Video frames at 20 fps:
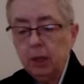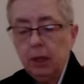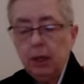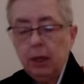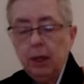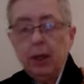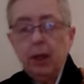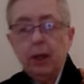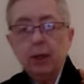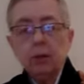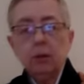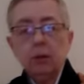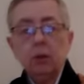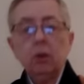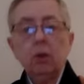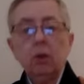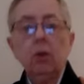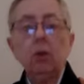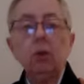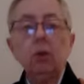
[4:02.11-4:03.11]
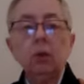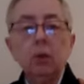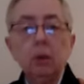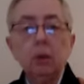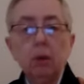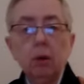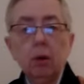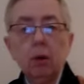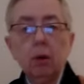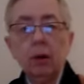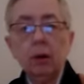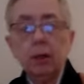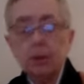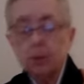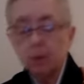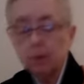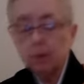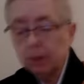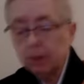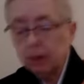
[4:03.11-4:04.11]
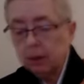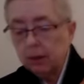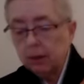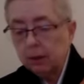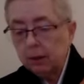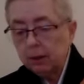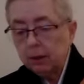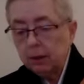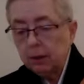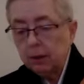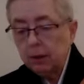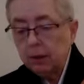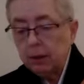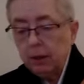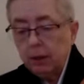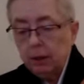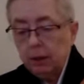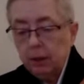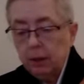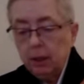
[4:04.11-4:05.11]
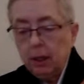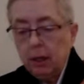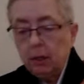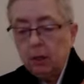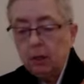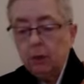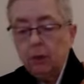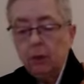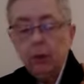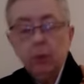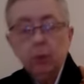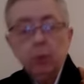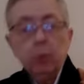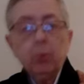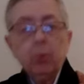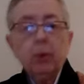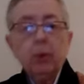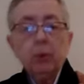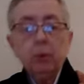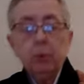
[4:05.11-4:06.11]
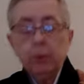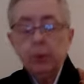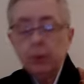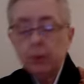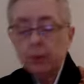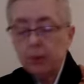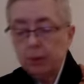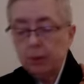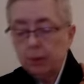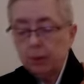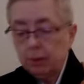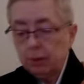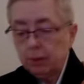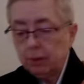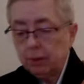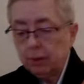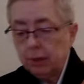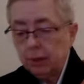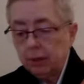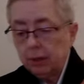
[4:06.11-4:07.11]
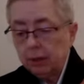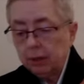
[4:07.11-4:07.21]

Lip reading: It has a long, long history, including a pre-Buddhist history,